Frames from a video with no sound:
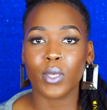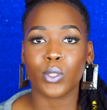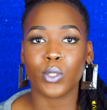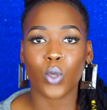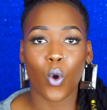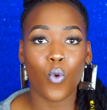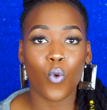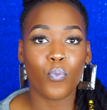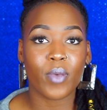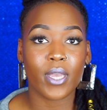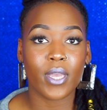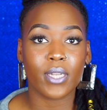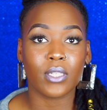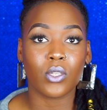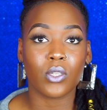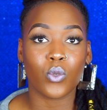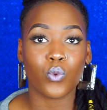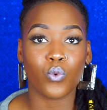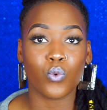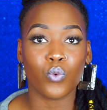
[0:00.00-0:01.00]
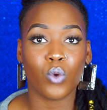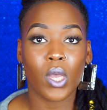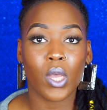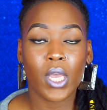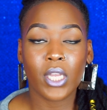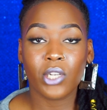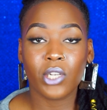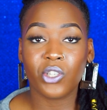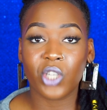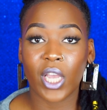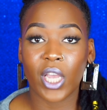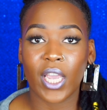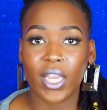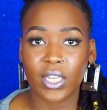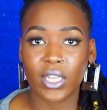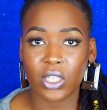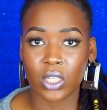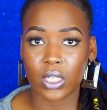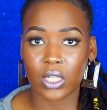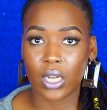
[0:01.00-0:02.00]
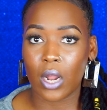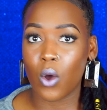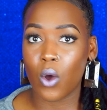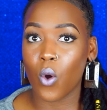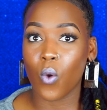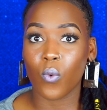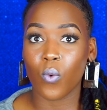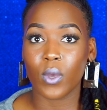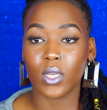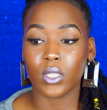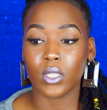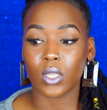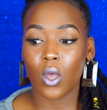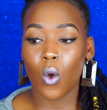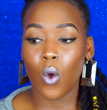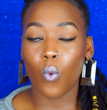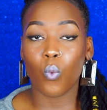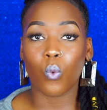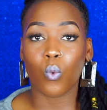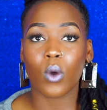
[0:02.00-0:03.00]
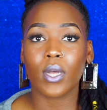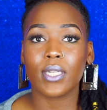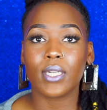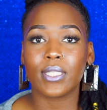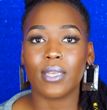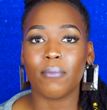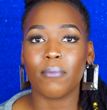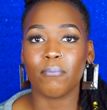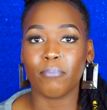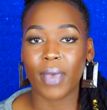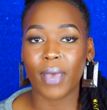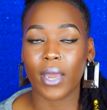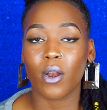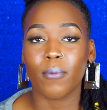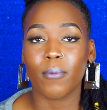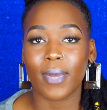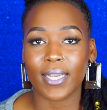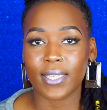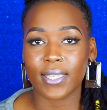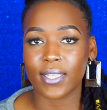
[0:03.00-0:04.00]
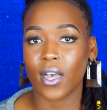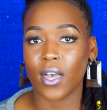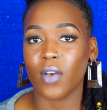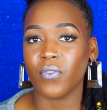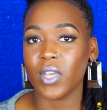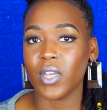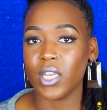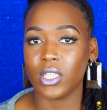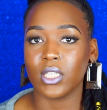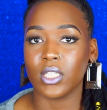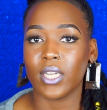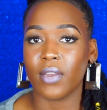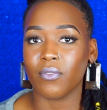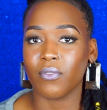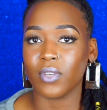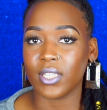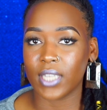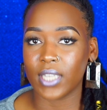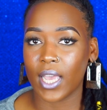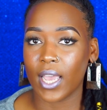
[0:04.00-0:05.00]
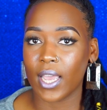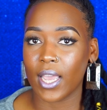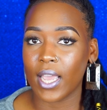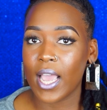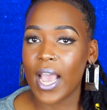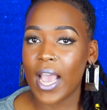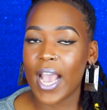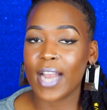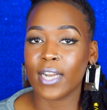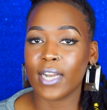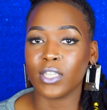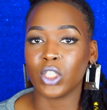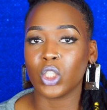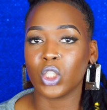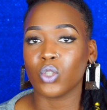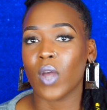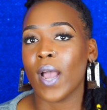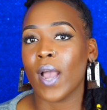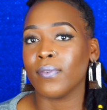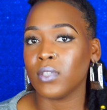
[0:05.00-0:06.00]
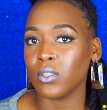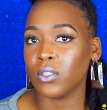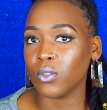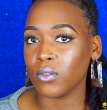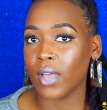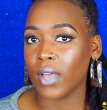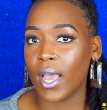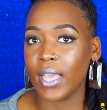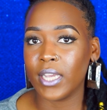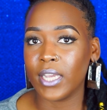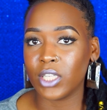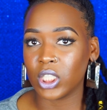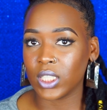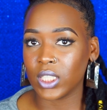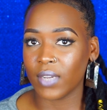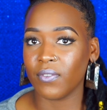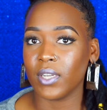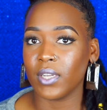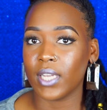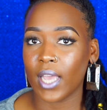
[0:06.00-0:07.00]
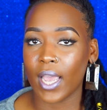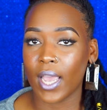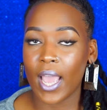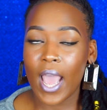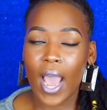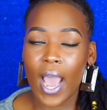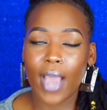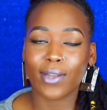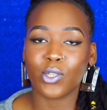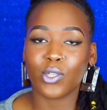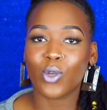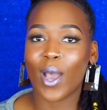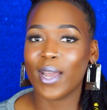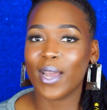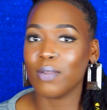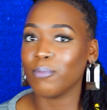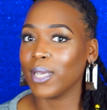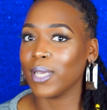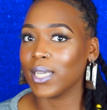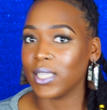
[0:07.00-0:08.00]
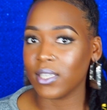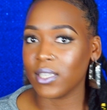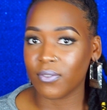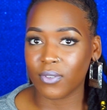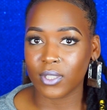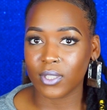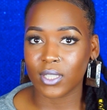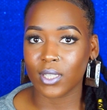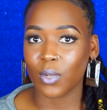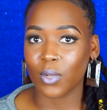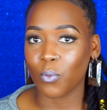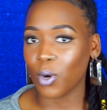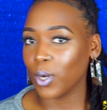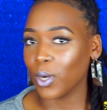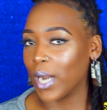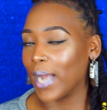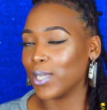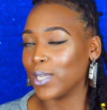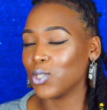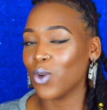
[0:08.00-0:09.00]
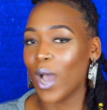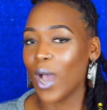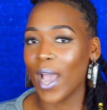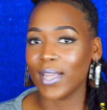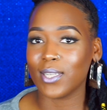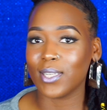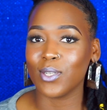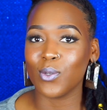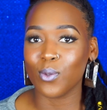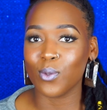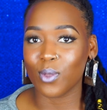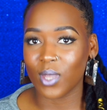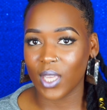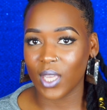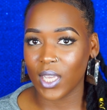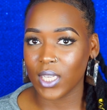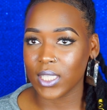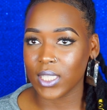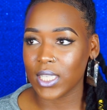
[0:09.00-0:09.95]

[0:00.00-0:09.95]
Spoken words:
open to change, and I always want to better myself each and every day. And I strive to do that each and every day. I try to make a difference in the world. I try to do things